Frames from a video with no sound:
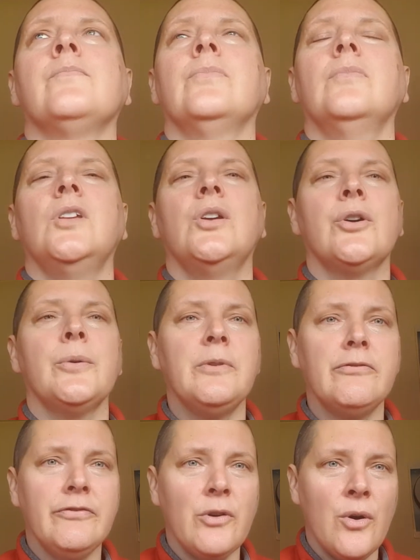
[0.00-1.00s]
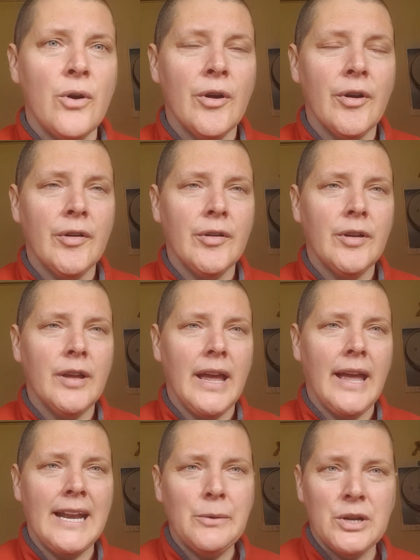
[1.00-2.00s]
Before,
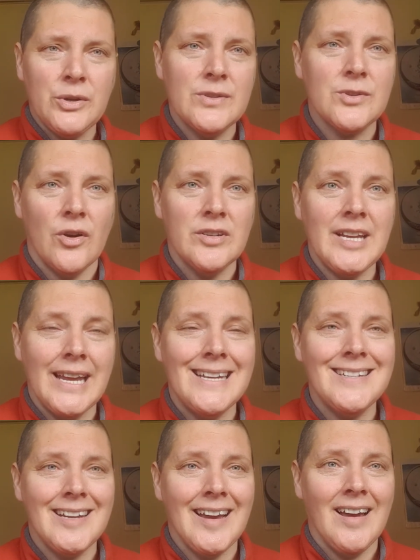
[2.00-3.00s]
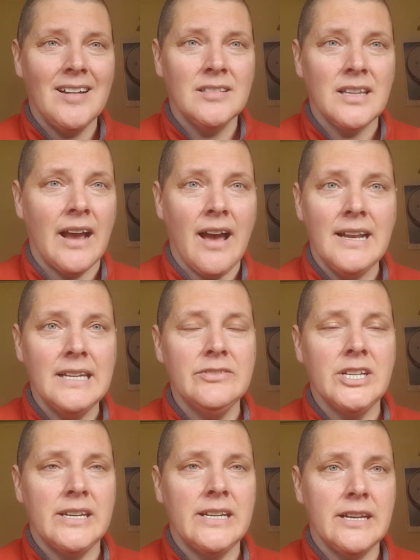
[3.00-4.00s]
anyone who's gone to India, like I lived
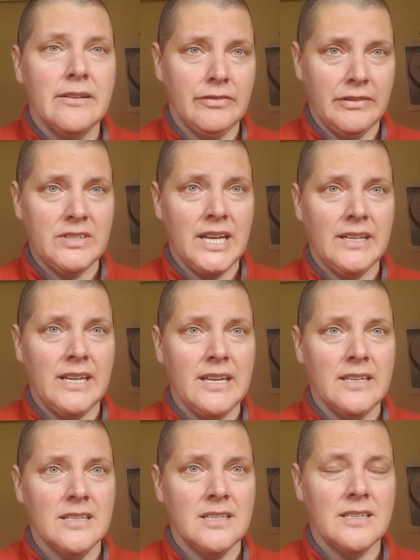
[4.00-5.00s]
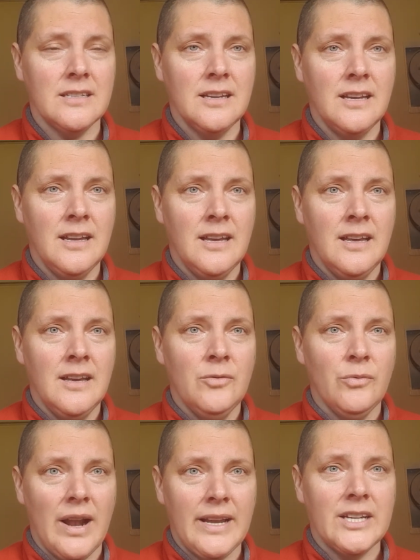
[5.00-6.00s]
in India 15 years,
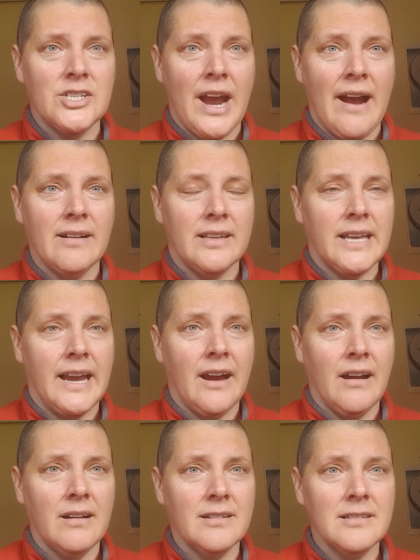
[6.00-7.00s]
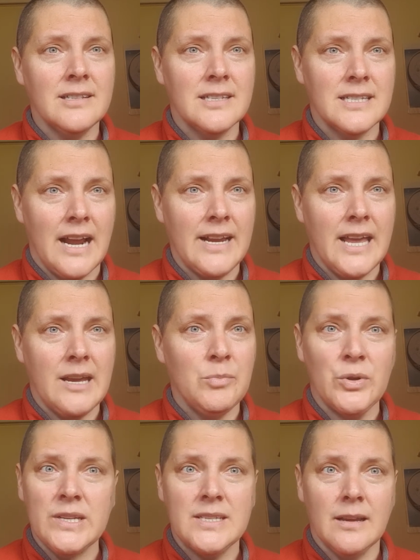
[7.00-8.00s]
running a charity there, studying
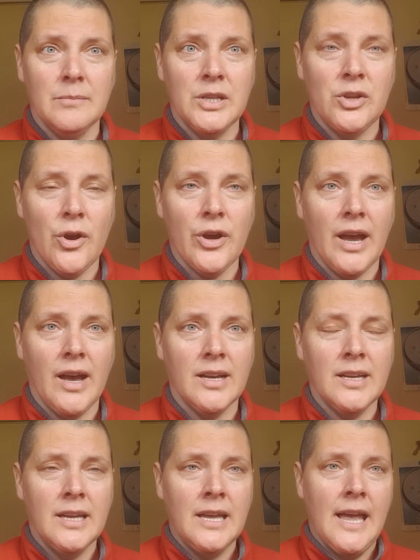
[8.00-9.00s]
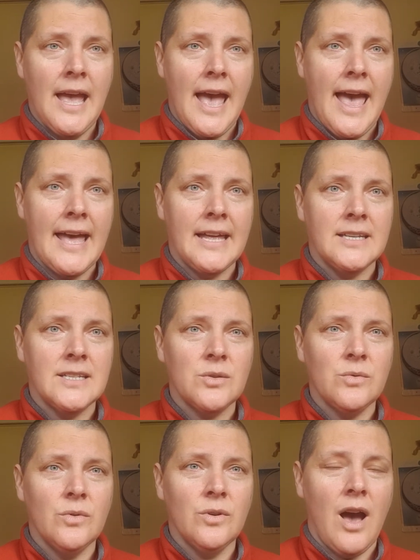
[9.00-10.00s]
Buddhism and yoga, and
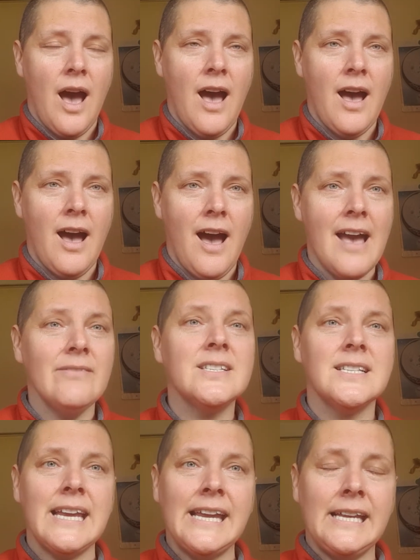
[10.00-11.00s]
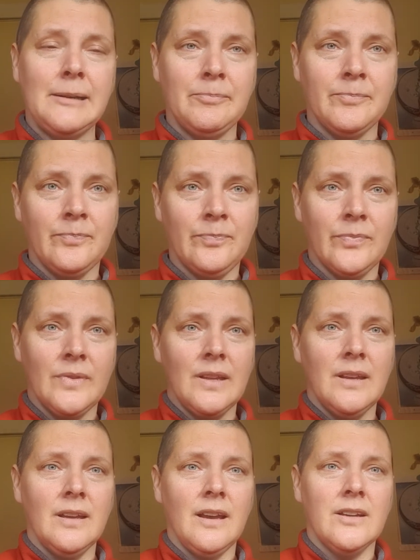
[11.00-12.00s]
I've seen
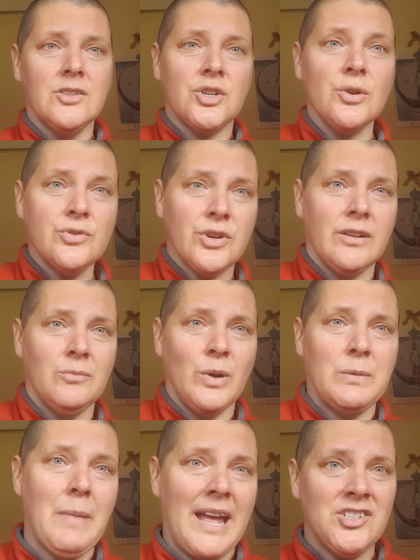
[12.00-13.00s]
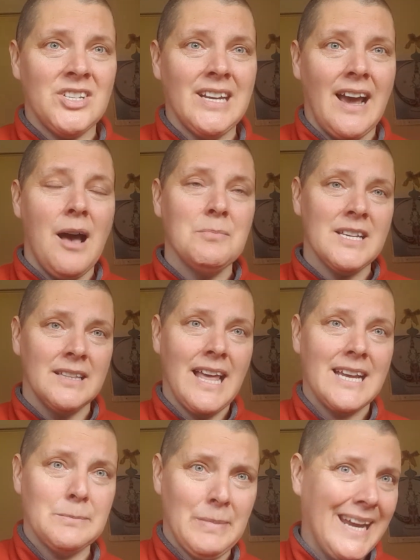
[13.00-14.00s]
children with matchstick arms and
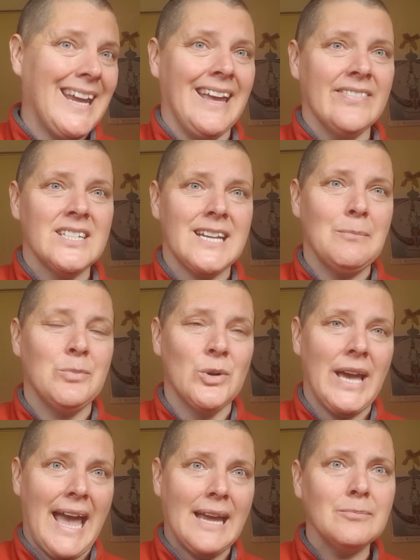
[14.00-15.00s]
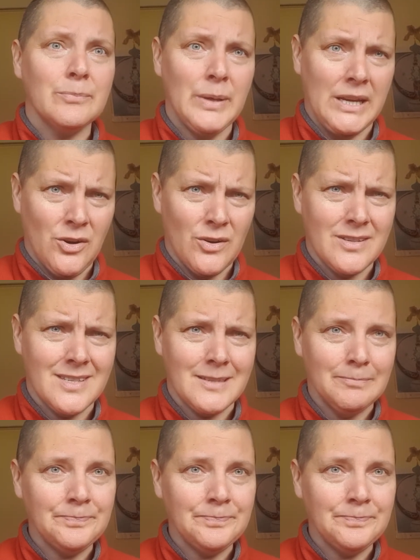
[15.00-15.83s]
legs begging at the temple gate because